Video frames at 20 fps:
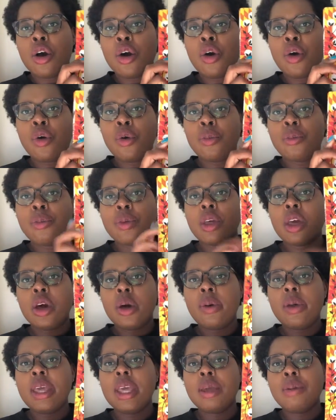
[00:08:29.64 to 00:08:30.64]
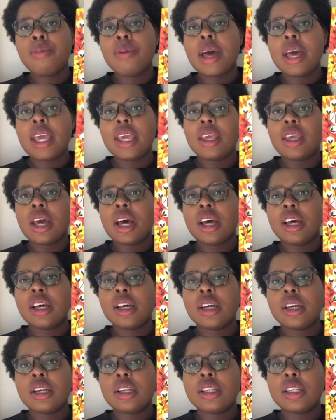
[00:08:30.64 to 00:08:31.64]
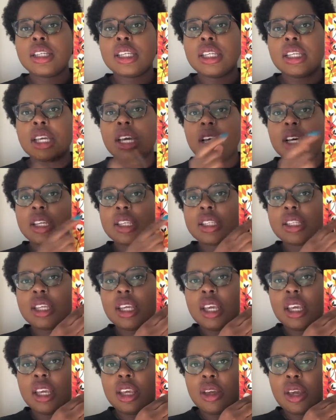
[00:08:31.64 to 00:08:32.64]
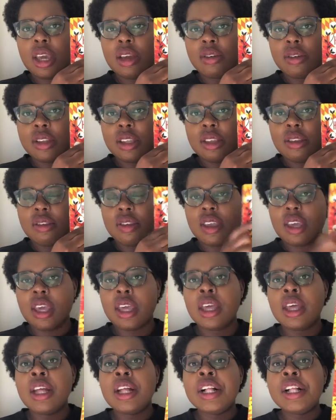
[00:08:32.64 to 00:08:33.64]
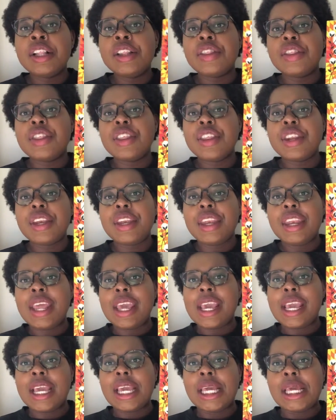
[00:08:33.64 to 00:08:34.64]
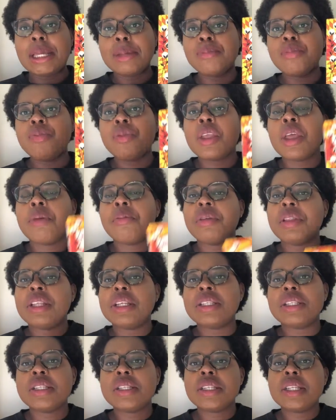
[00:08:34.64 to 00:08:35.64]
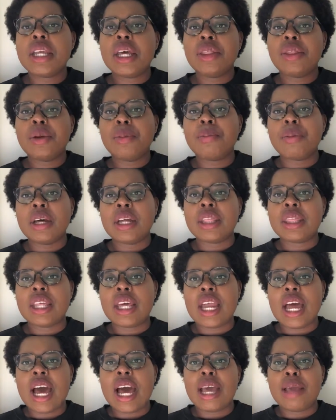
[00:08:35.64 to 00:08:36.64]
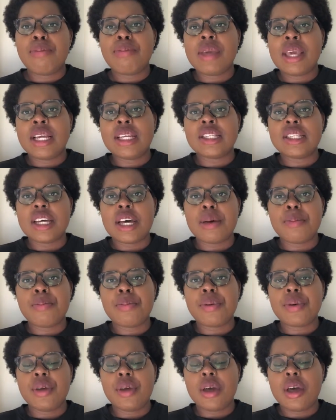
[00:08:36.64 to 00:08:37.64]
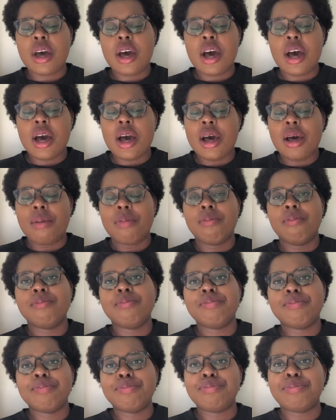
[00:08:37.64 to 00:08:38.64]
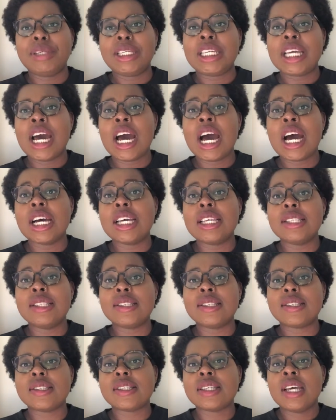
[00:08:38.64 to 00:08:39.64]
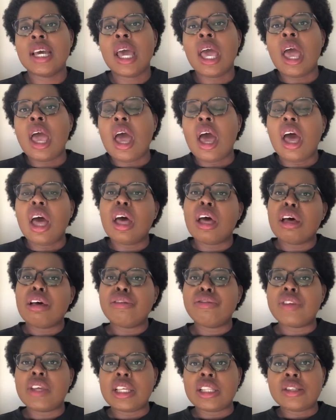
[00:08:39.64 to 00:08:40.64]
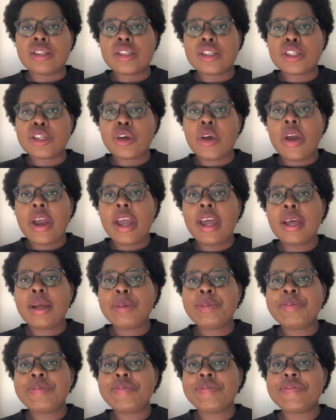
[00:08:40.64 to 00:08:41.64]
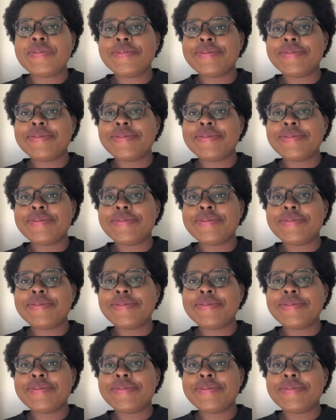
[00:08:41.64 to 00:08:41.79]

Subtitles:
Homegoing by Yasi. You can't really see the name, but this is another book that I picked up because of Instagram.